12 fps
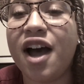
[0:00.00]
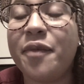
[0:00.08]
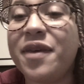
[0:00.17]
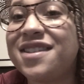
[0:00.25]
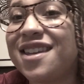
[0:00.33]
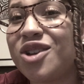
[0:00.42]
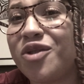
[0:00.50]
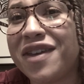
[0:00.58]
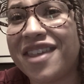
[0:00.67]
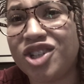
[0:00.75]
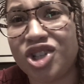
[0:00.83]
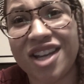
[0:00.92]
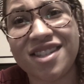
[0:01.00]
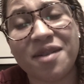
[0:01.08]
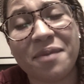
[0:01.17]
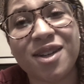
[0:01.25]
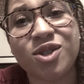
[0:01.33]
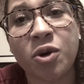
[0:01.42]
This is only the gist
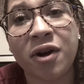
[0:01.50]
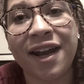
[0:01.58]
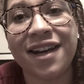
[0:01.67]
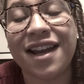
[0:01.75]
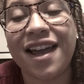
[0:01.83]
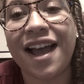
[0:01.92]
of my story.